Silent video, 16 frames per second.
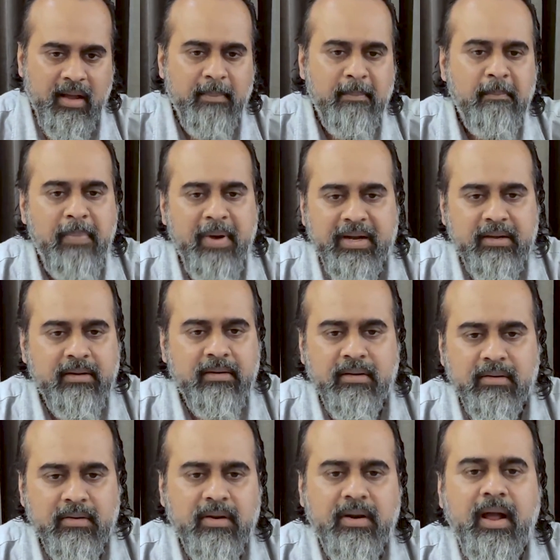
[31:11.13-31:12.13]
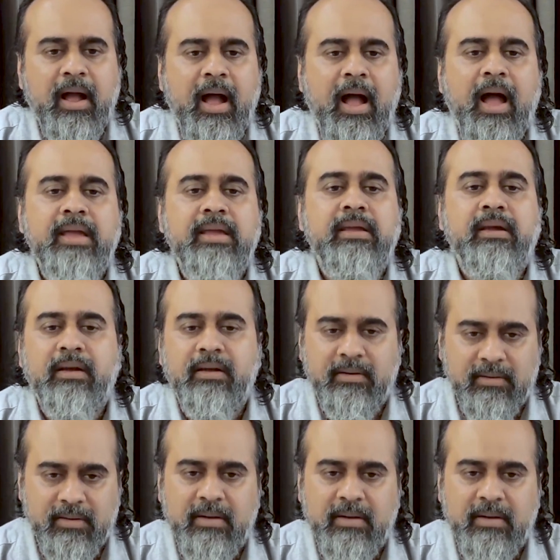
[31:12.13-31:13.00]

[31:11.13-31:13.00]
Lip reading: better or higher